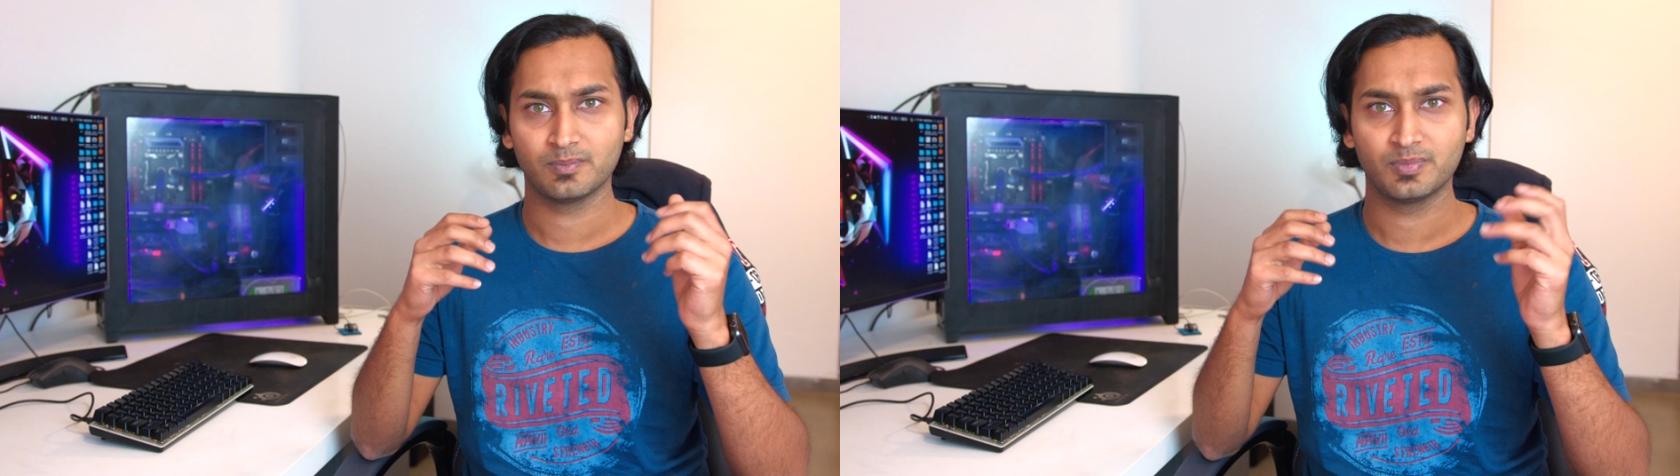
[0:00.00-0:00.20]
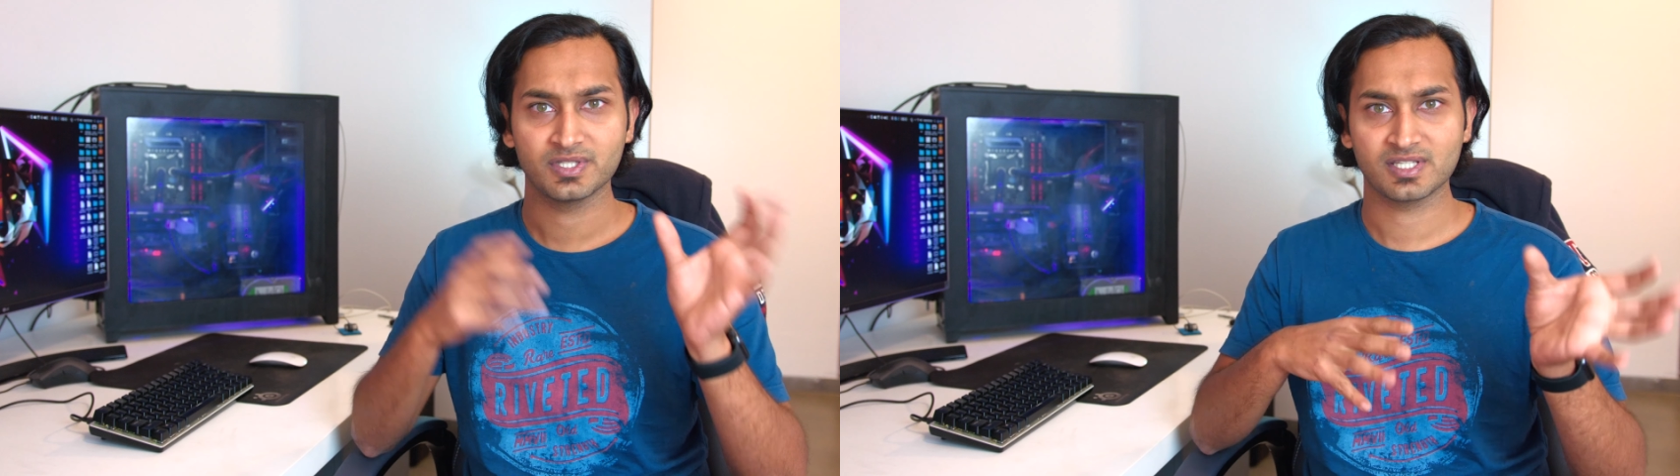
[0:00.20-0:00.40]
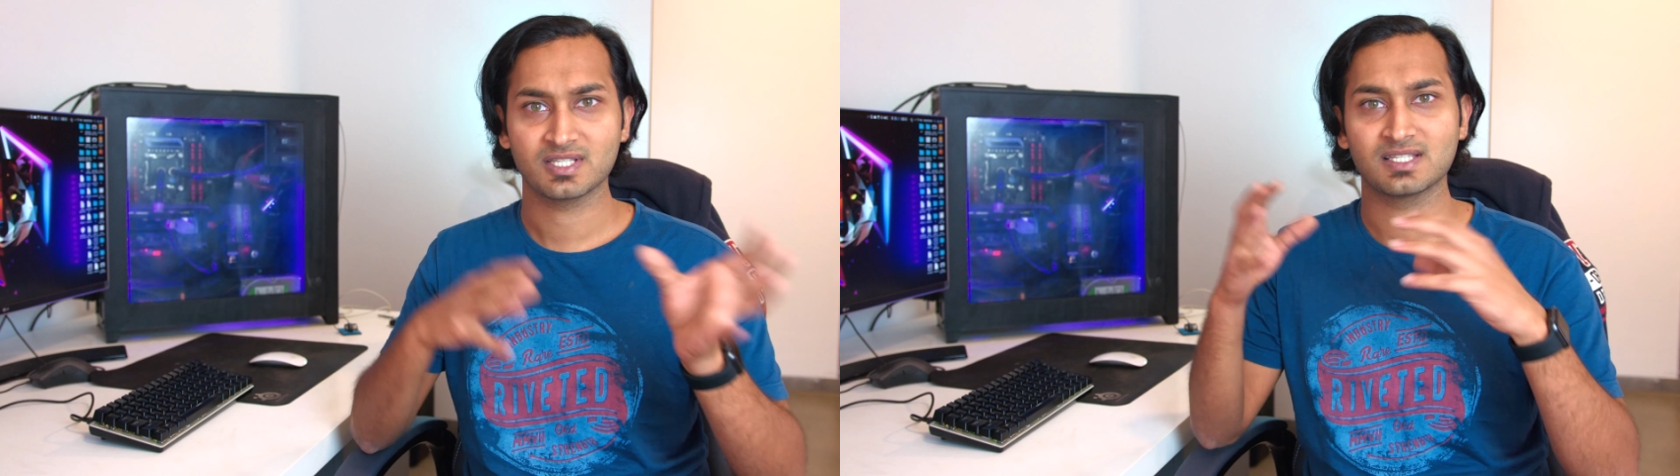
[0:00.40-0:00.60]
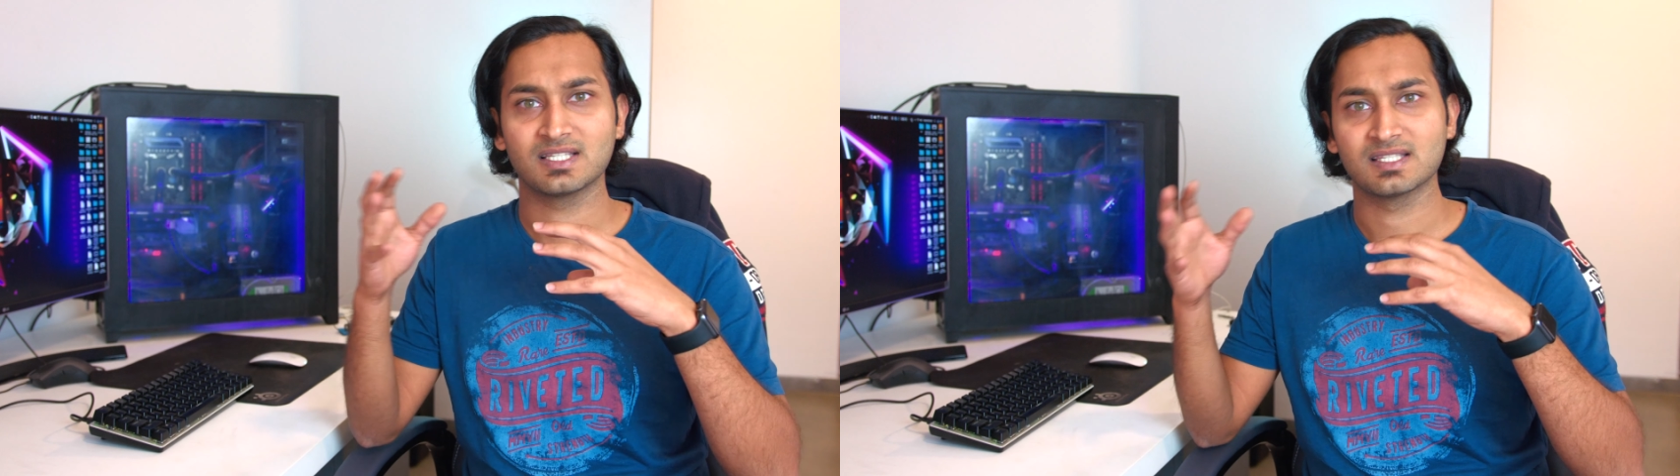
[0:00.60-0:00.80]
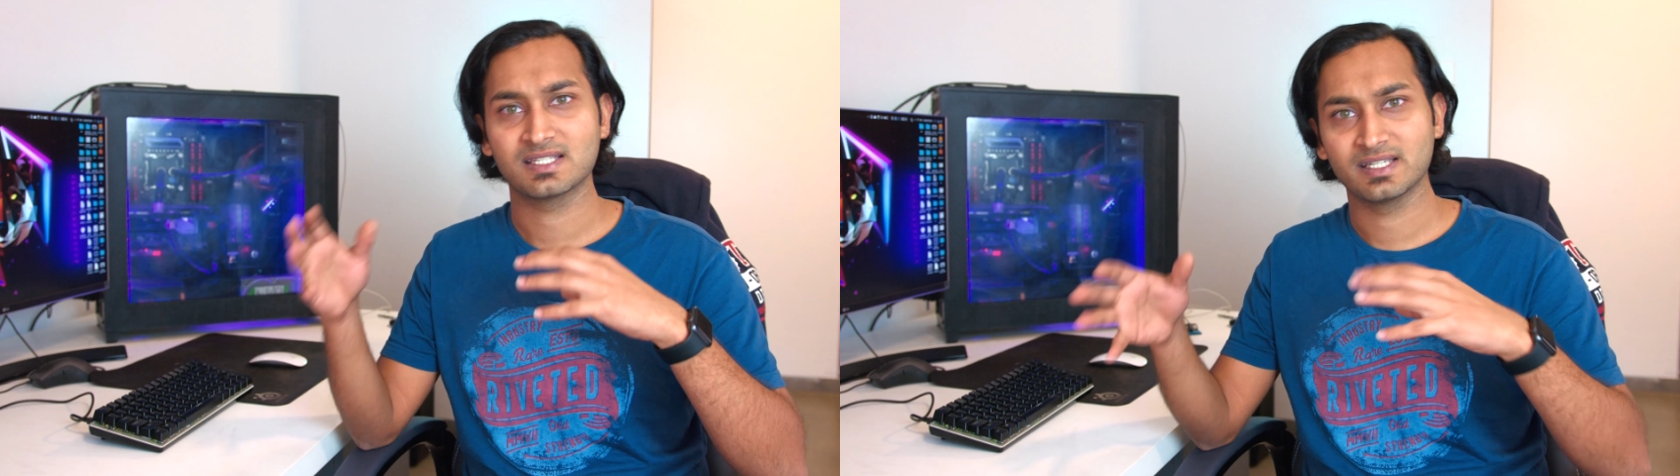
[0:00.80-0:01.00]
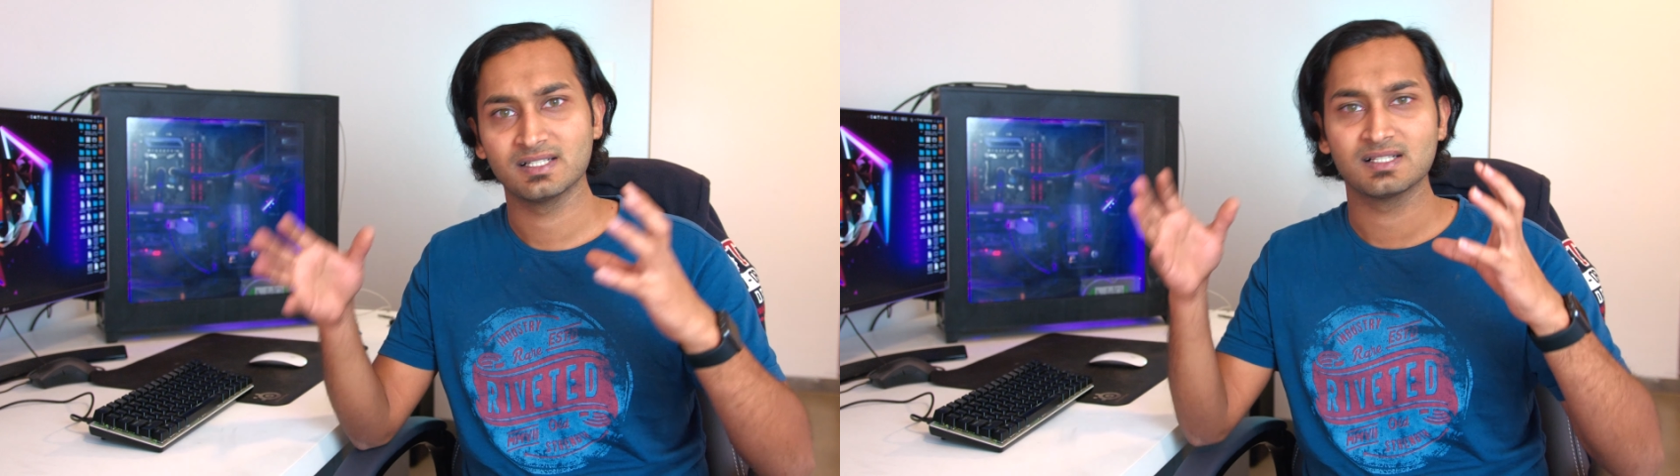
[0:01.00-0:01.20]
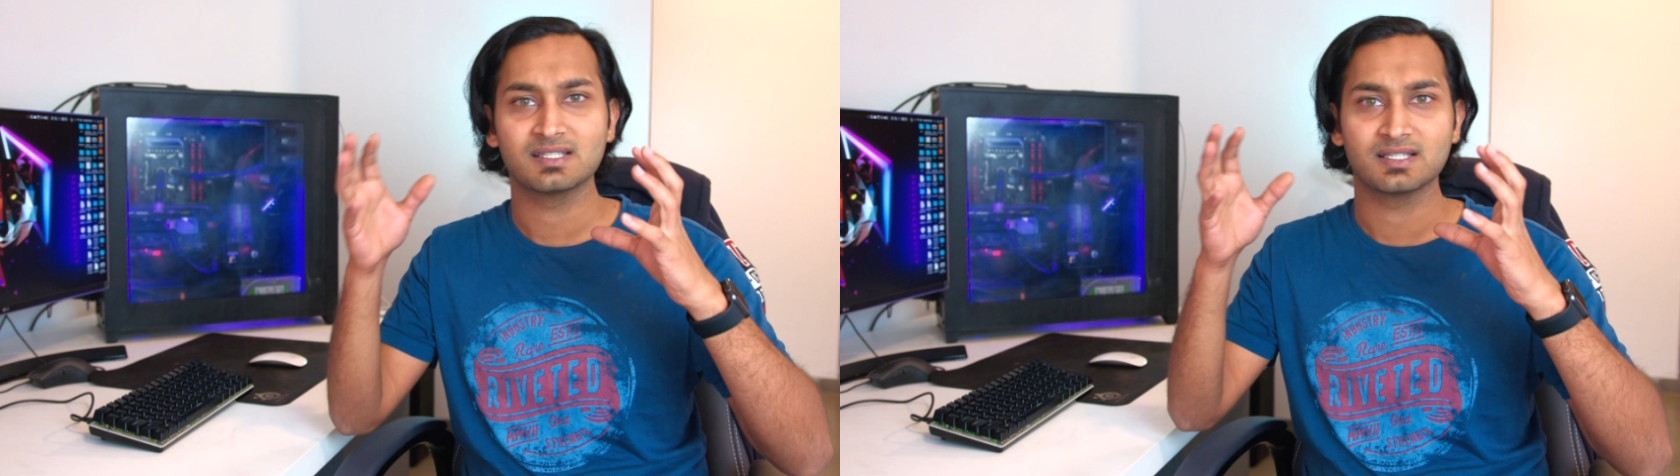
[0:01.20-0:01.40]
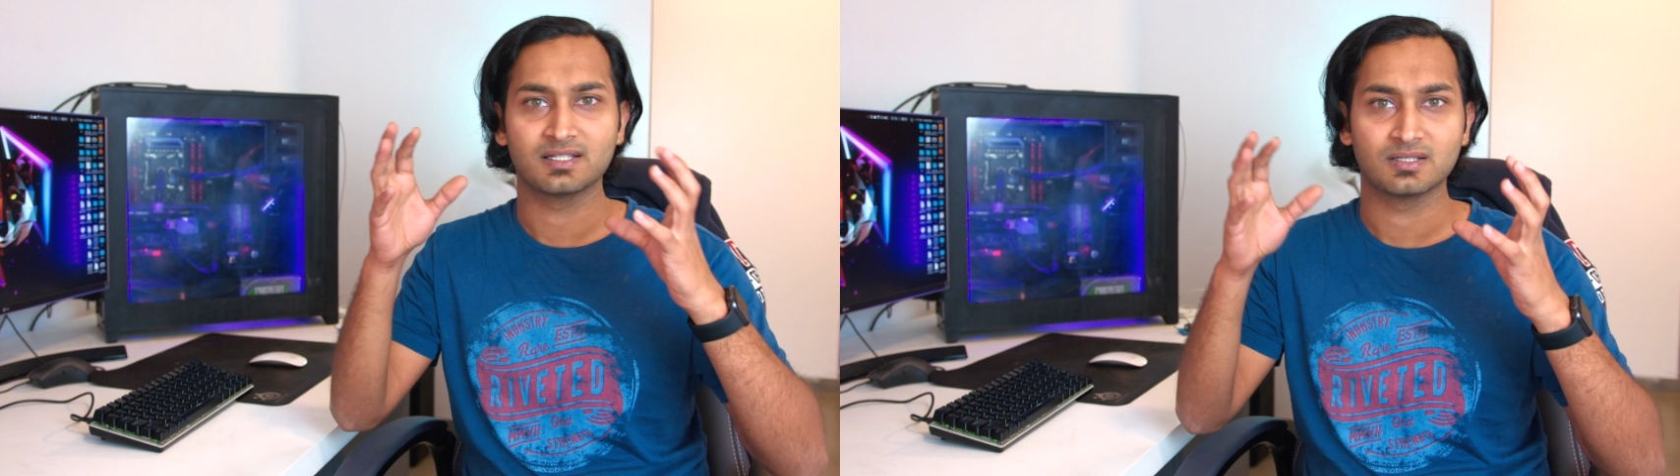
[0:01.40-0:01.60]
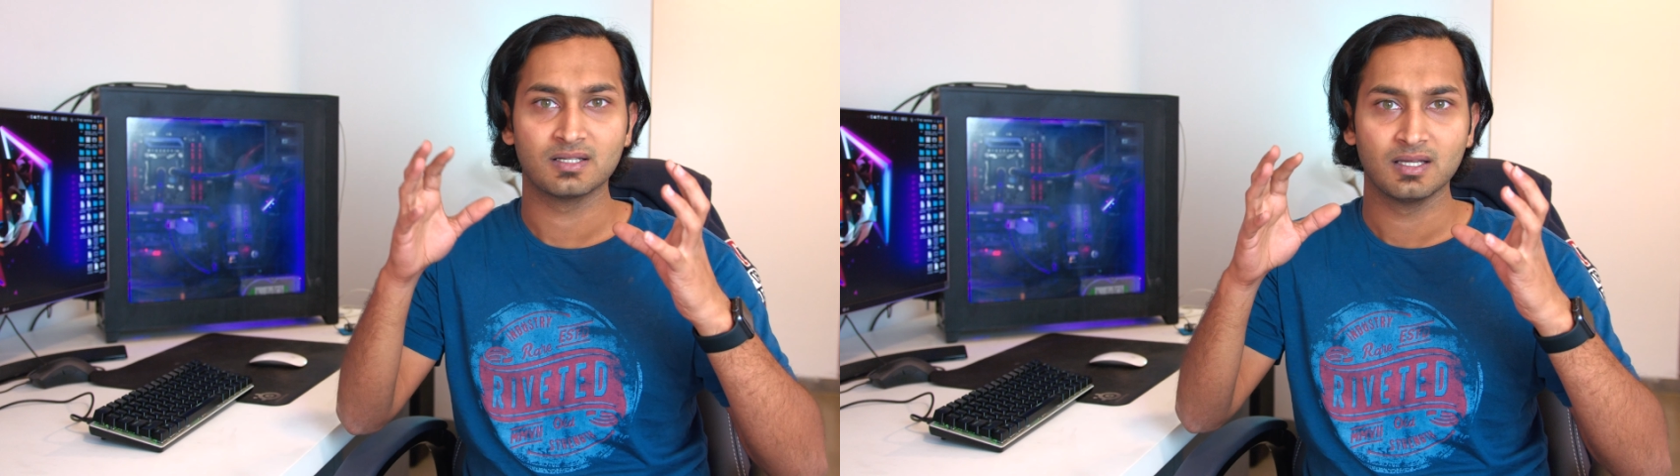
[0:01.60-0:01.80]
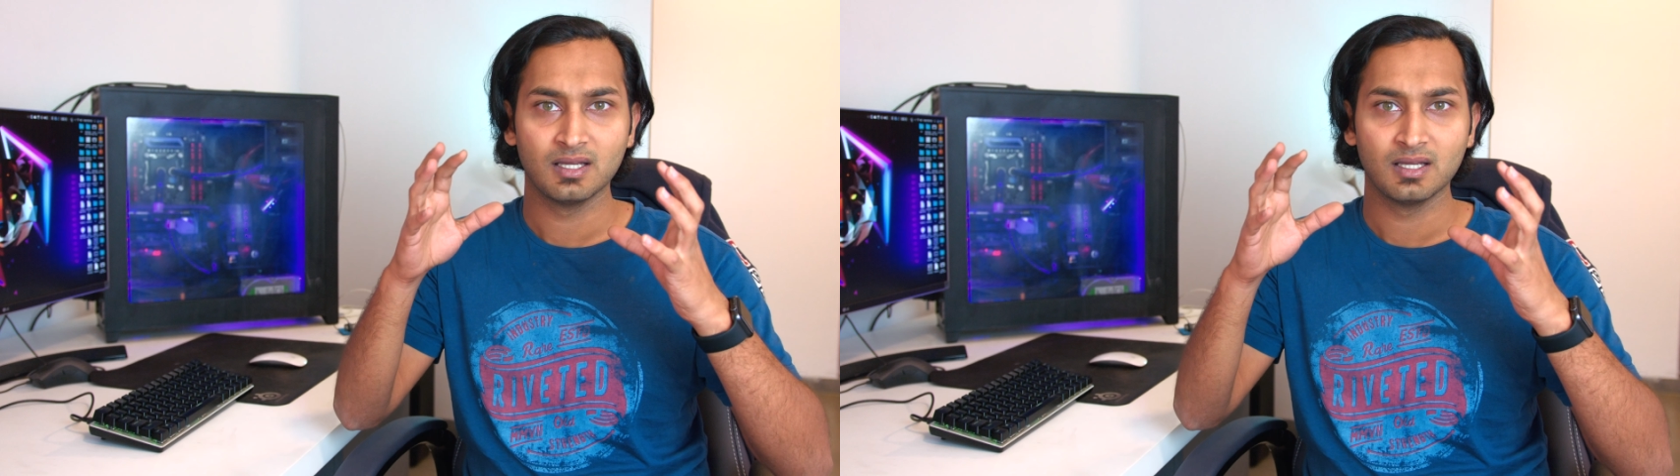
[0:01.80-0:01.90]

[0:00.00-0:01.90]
purchases and sales and